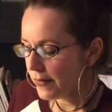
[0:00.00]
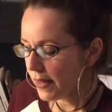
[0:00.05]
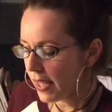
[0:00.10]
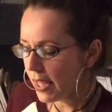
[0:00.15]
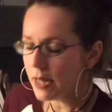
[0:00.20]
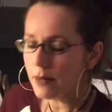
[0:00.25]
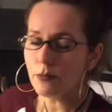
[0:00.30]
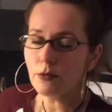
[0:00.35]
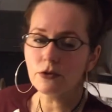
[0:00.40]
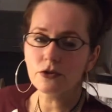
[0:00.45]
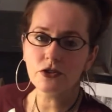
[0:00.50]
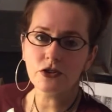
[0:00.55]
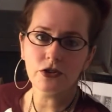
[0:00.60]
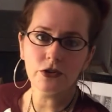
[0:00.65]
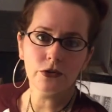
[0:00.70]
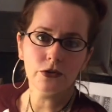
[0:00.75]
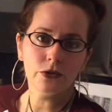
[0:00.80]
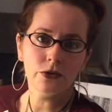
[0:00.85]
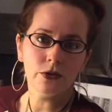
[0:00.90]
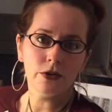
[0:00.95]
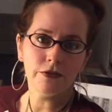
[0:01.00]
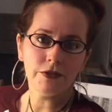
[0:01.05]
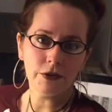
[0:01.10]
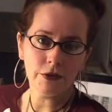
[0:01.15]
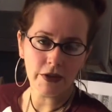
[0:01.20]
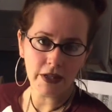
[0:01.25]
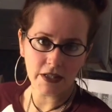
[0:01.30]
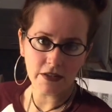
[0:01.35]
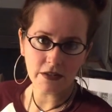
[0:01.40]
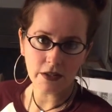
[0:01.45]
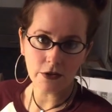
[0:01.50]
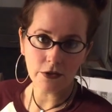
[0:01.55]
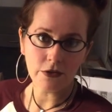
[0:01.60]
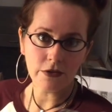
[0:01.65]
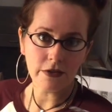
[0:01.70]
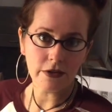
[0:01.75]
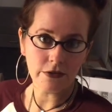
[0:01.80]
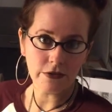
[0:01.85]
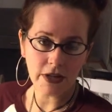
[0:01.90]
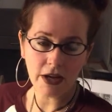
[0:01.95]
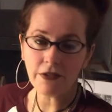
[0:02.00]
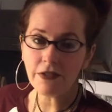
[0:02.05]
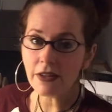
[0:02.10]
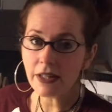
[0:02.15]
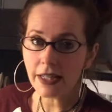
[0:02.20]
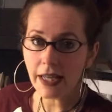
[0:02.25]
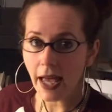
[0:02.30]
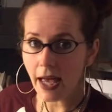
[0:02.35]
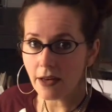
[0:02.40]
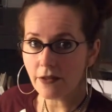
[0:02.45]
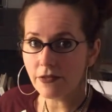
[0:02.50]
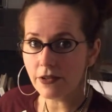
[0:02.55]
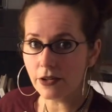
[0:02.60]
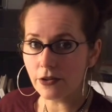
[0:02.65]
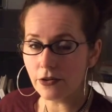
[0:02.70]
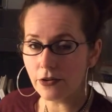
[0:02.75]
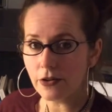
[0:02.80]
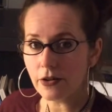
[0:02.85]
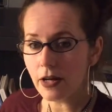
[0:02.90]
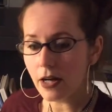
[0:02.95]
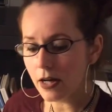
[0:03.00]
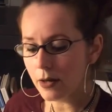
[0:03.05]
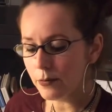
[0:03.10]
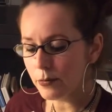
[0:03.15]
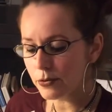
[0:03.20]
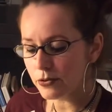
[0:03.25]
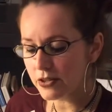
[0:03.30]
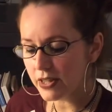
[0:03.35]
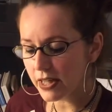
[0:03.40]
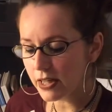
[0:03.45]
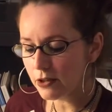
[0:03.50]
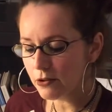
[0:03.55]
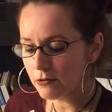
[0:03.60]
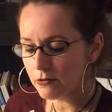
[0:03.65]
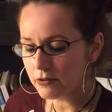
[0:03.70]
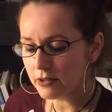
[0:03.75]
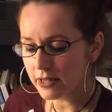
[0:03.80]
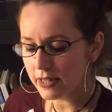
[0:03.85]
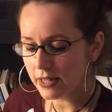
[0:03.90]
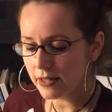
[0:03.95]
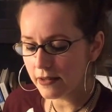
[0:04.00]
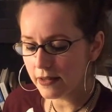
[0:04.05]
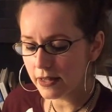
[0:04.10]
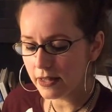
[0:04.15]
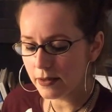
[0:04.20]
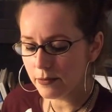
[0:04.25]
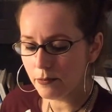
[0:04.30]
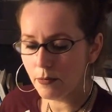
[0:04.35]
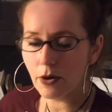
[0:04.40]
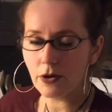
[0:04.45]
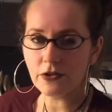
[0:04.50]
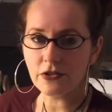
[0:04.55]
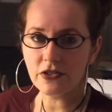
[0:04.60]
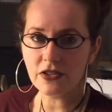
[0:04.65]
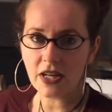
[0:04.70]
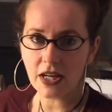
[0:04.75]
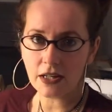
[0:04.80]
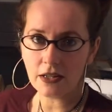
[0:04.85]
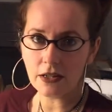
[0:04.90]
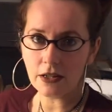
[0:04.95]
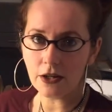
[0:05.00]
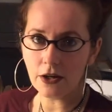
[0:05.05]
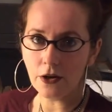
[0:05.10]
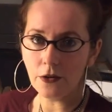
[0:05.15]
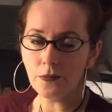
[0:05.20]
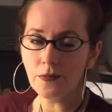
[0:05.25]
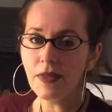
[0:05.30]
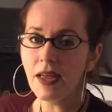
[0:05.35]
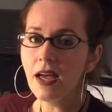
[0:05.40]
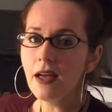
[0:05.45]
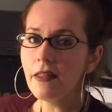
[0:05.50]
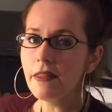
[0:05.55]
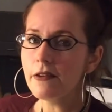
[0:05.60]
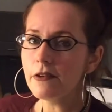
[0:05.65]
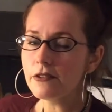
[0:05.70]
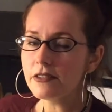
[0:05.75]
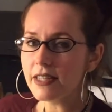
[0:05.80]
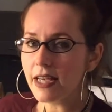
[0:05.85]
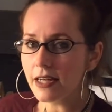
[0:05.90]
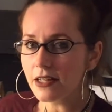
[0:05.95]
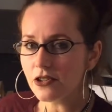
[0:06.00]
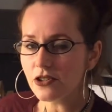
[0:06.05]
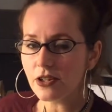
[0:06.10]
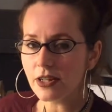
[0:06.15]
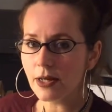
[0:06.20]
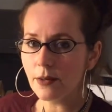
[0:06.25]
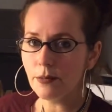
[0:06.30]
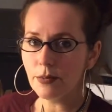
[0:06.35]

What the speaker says: able to a few things. They're definitely heavier, particularly the Mars Technico. There's actually a